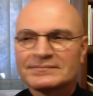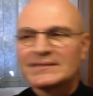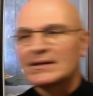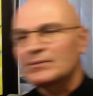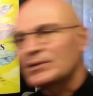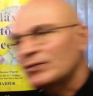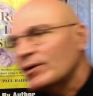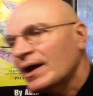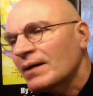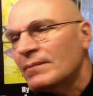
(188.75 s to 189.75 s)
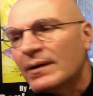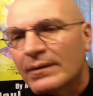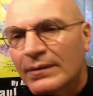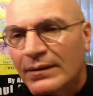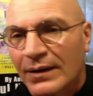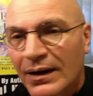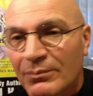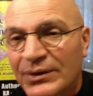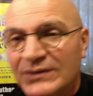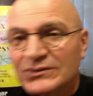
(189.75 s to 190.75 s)
Well, let me grab a
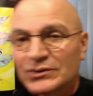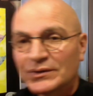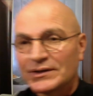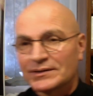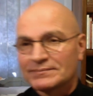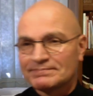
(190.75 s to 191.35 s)
pencil here.